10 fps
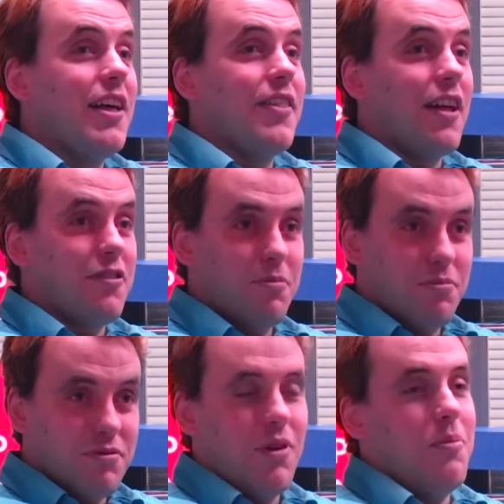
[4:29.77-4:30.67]
that's
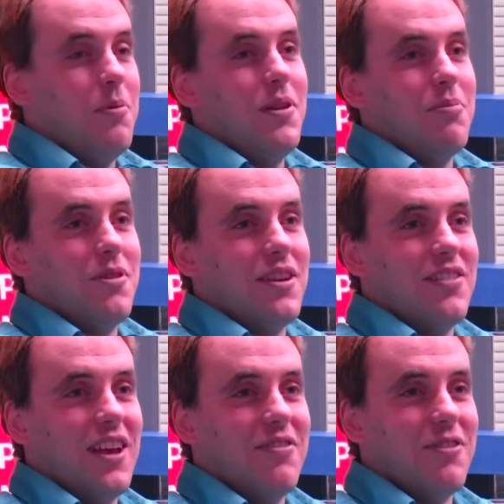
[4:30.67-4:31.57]
probably pretty
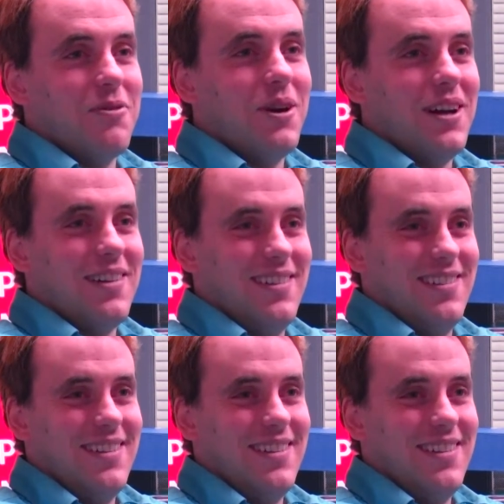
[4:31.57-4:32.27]
safe as well.